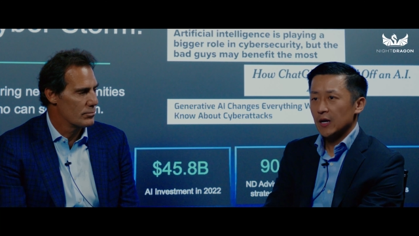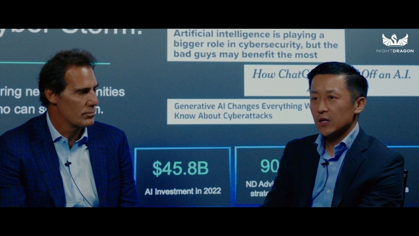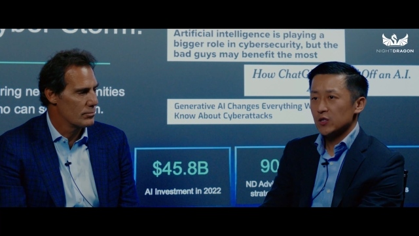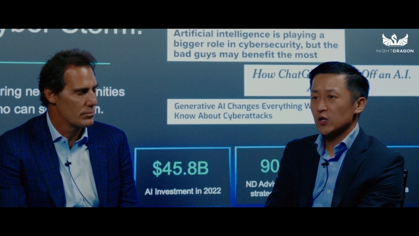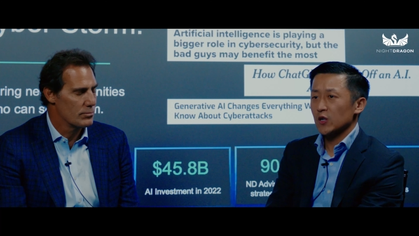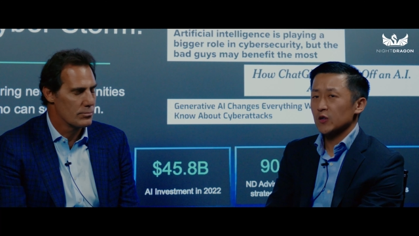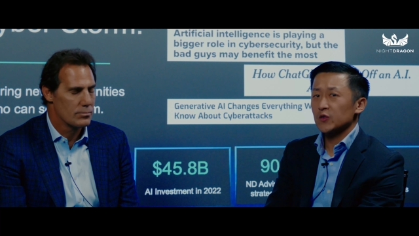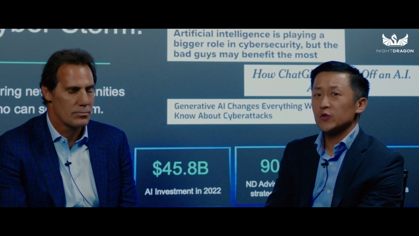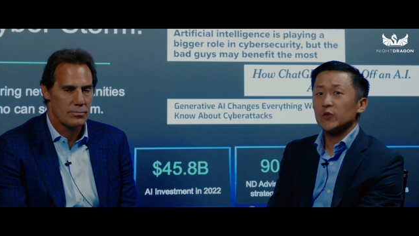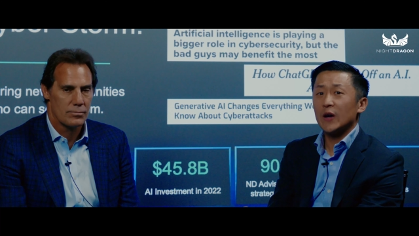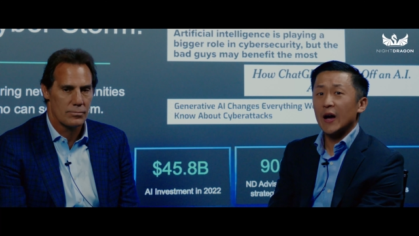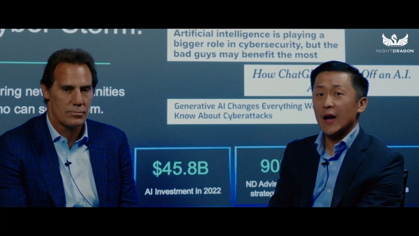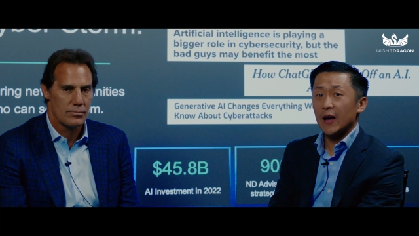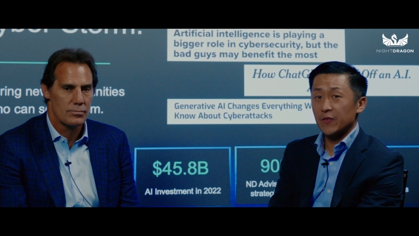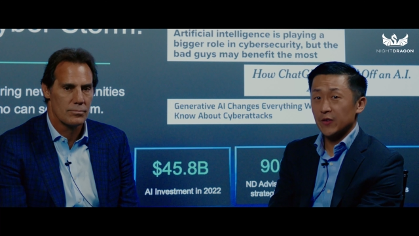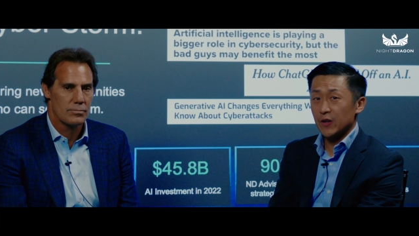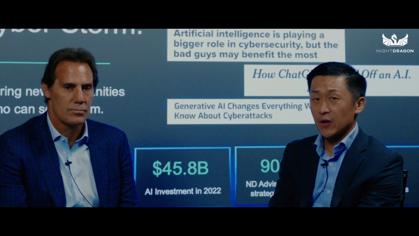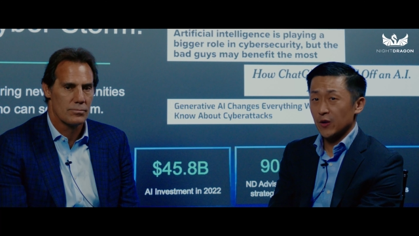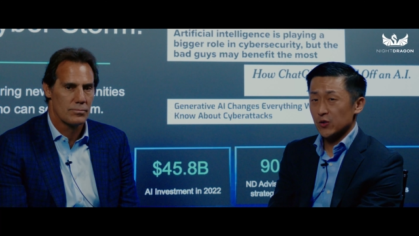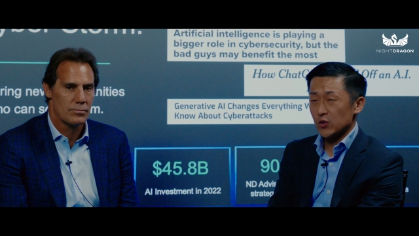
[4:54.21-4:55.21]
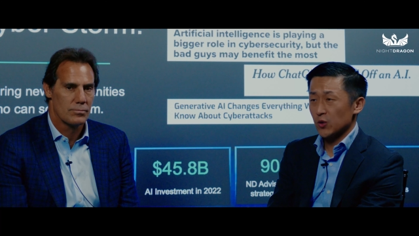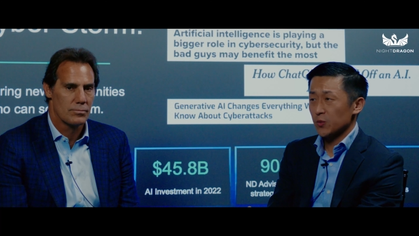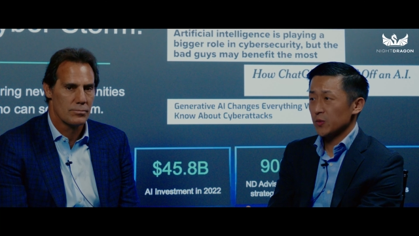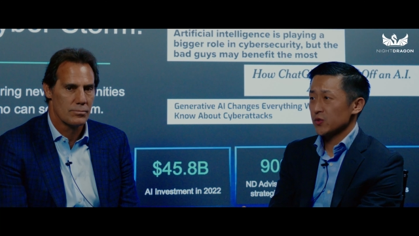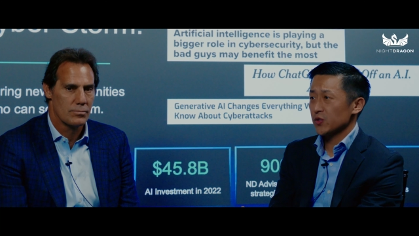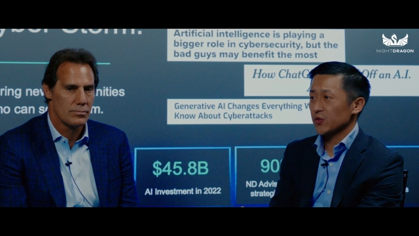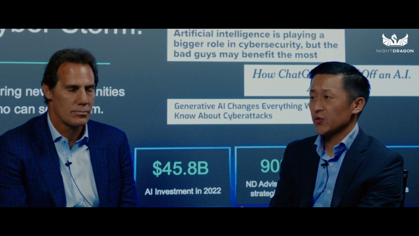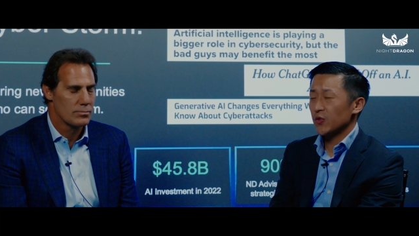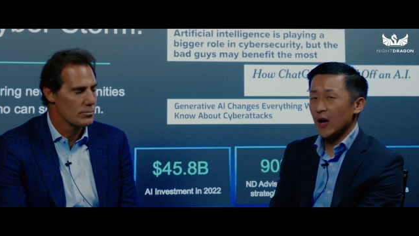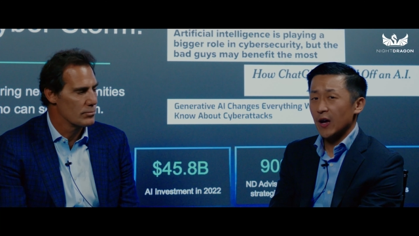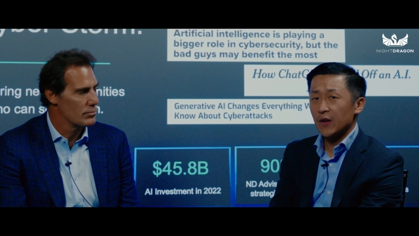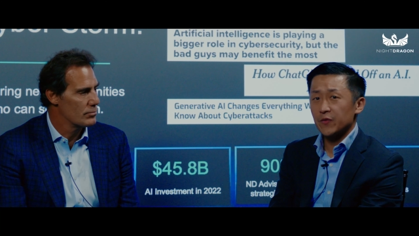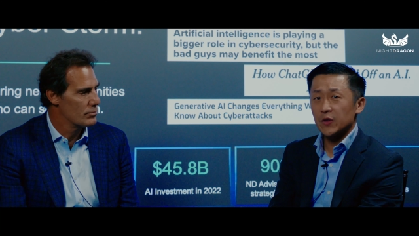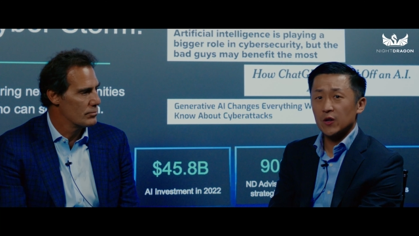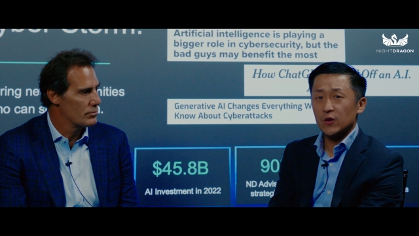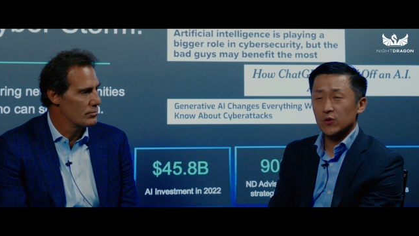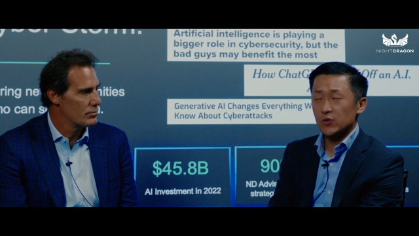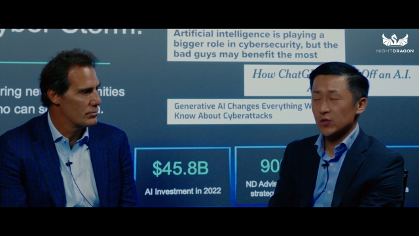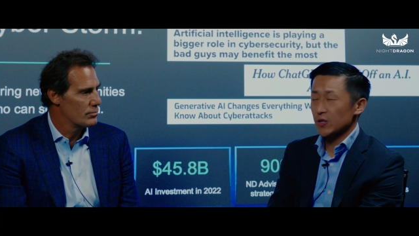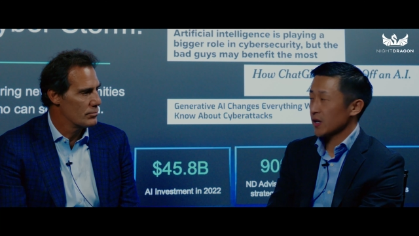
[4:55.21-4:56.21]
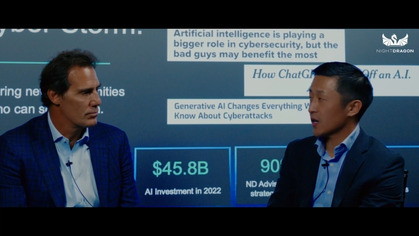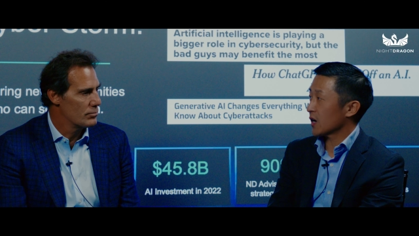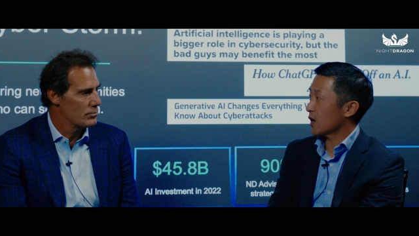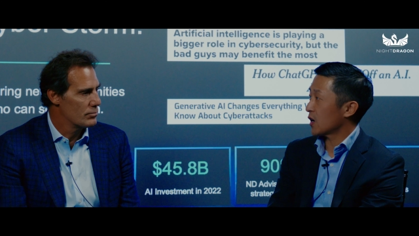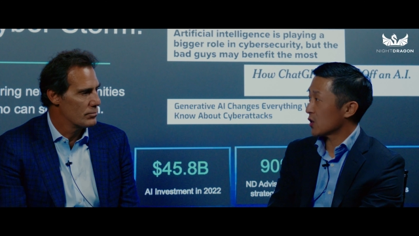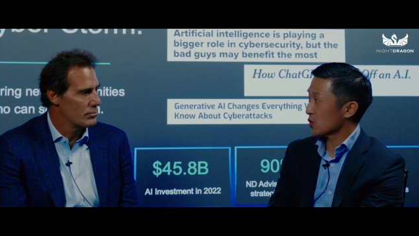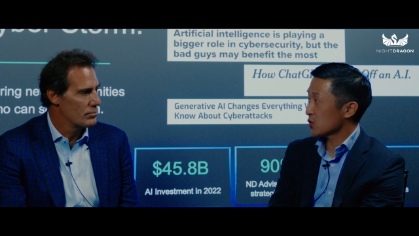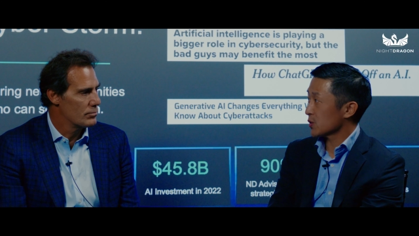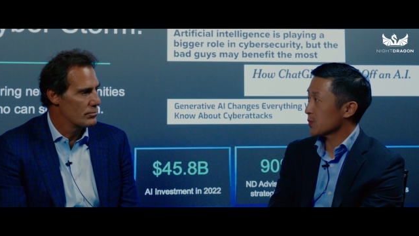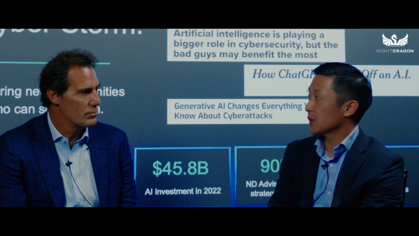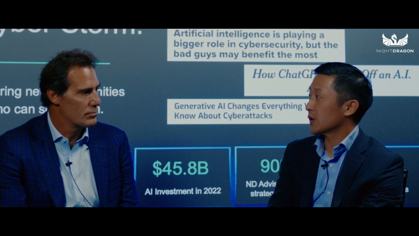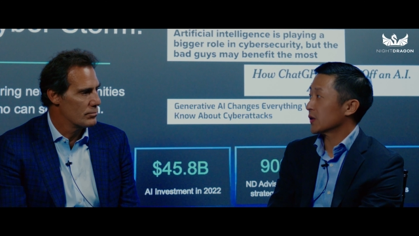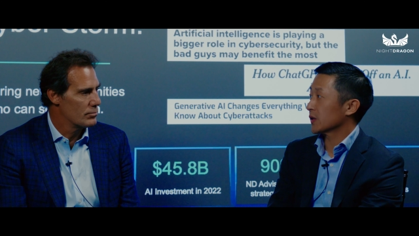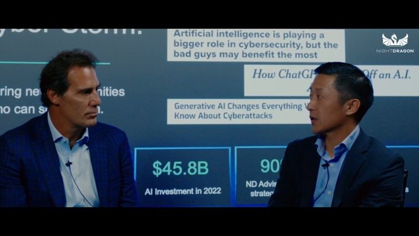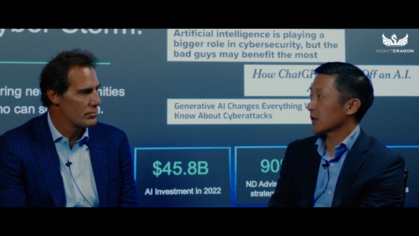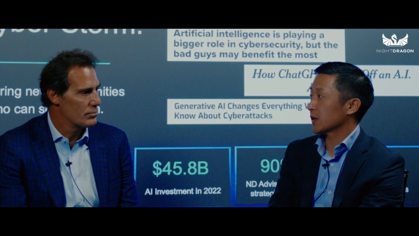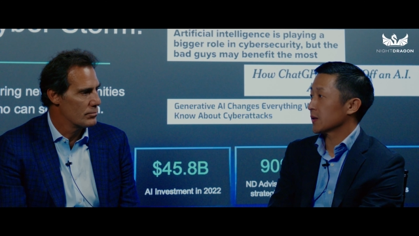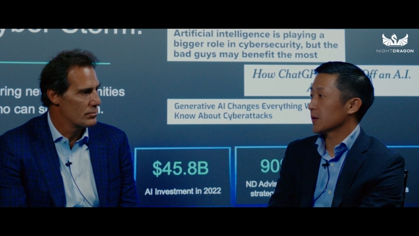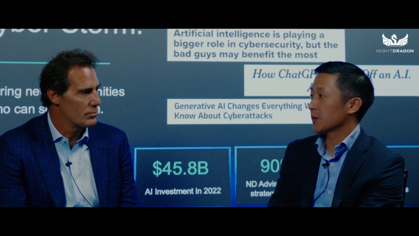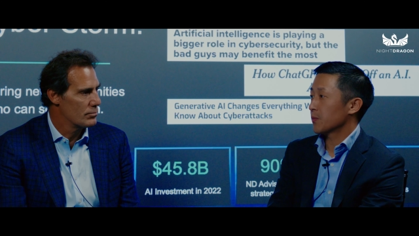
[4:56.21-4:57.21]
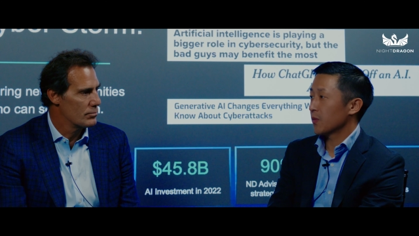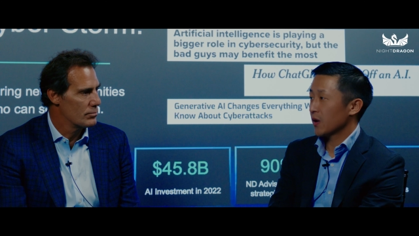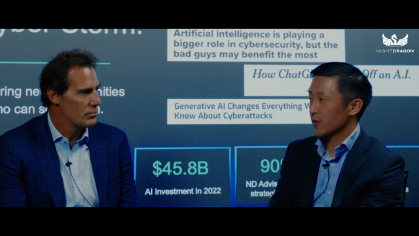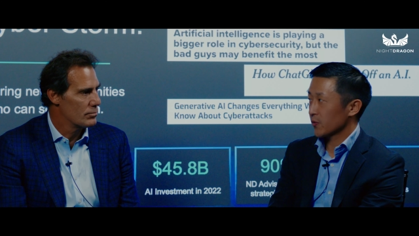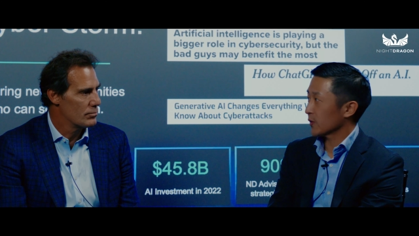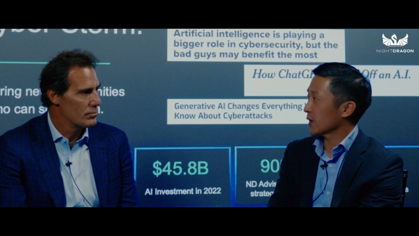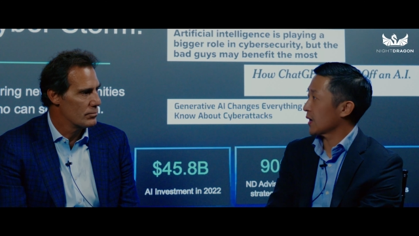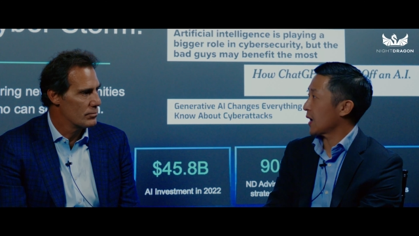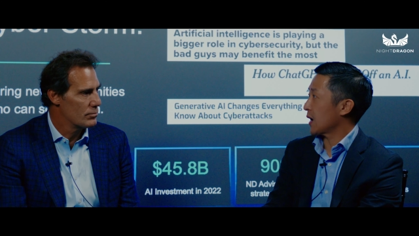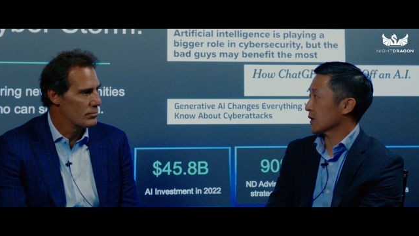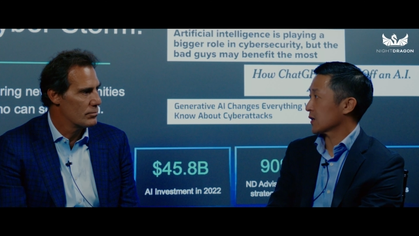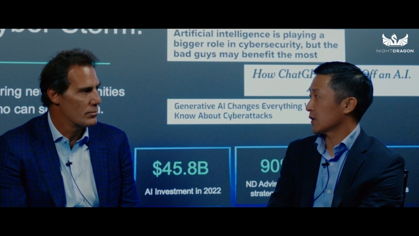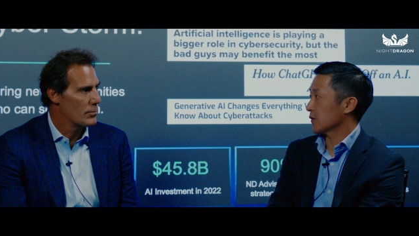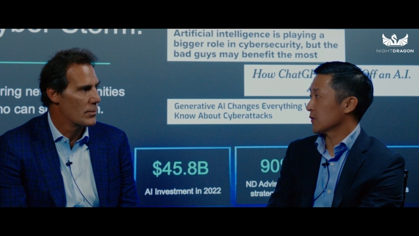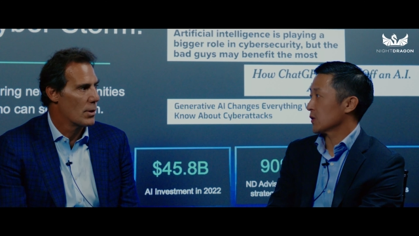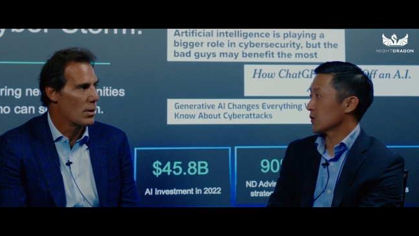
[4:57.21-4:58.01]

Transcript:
Speaker 1: took five years, almost five years, to get 100 million monthly active